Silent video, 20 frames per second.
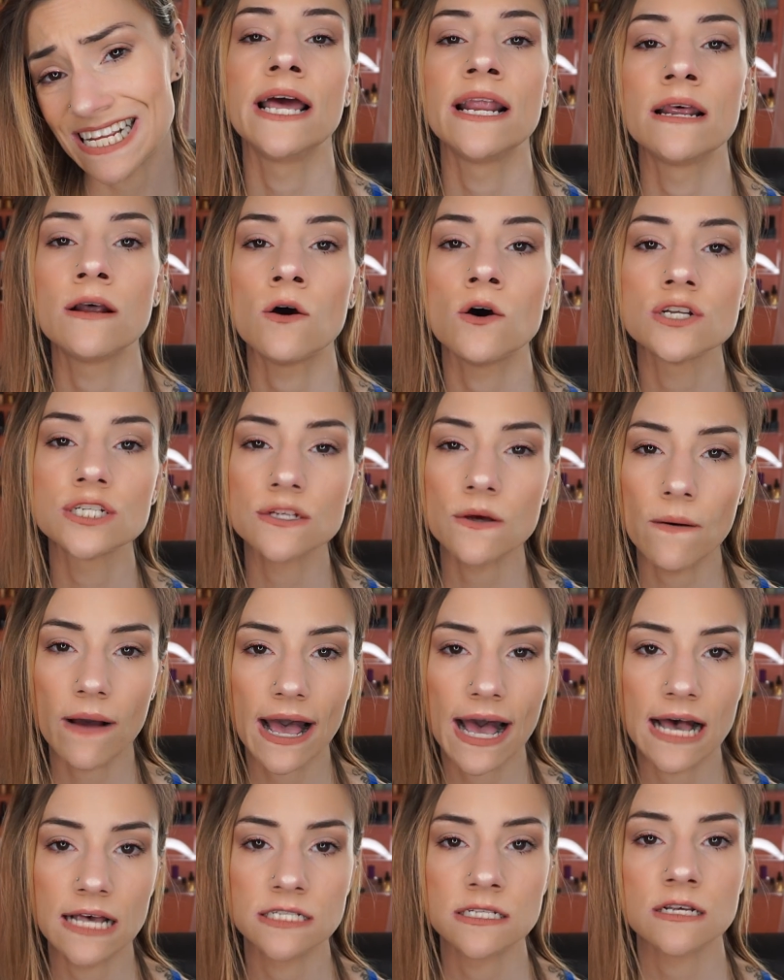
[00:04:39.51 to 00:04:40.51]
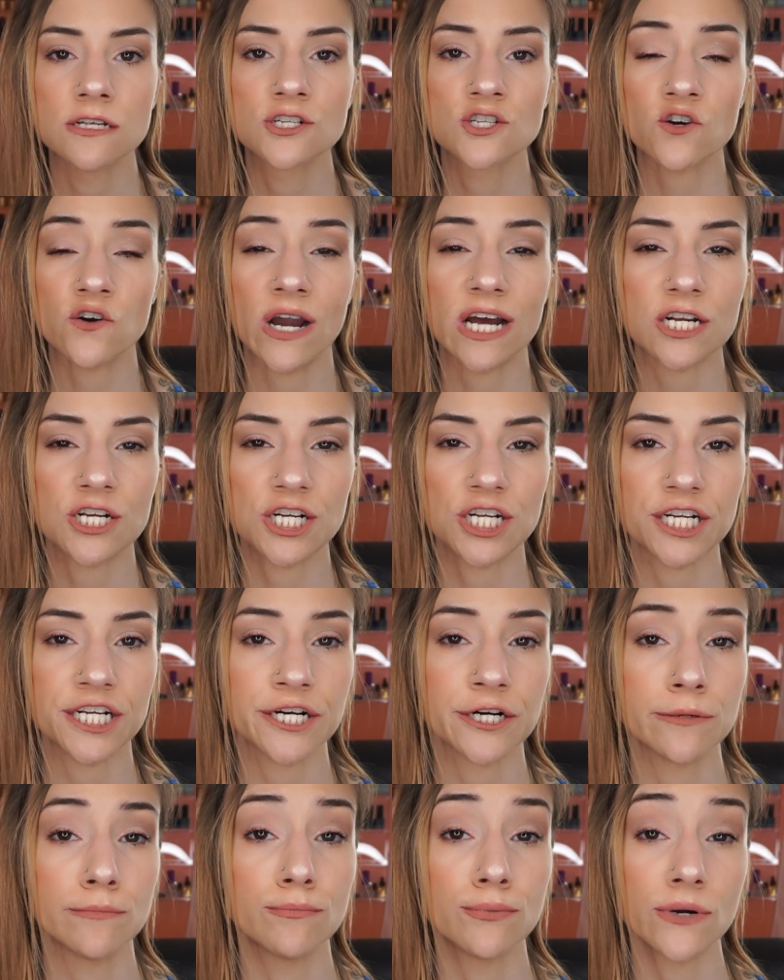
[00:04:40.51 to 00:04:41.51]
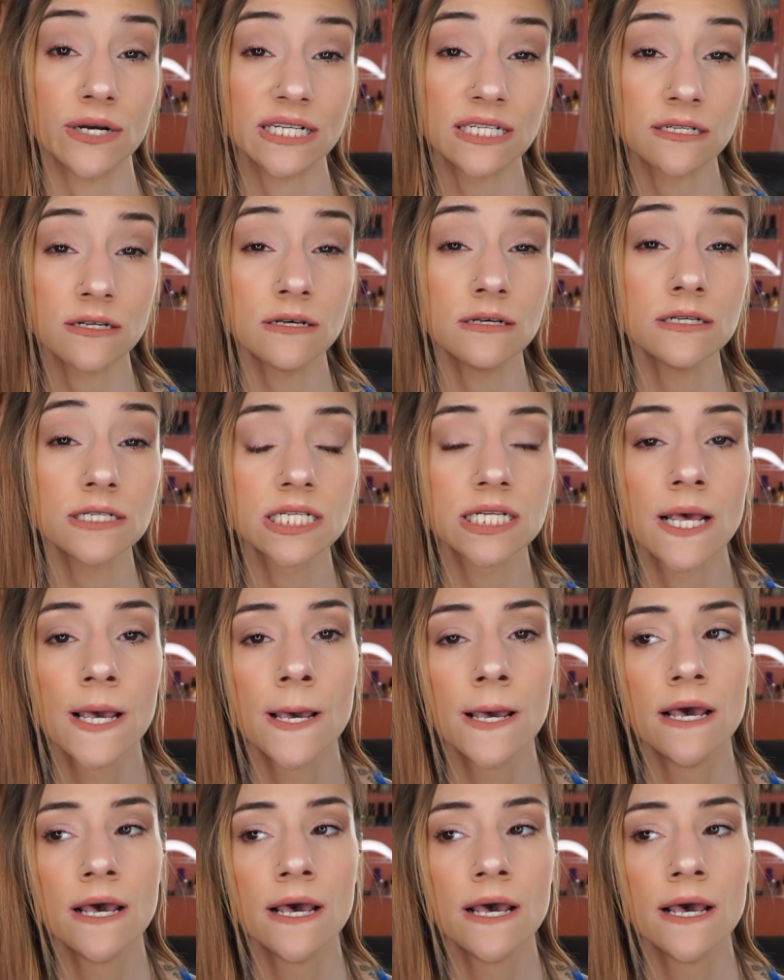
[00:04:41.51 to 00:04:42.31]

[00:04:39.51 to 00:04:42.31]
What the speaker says: and it also has scratchier bristles.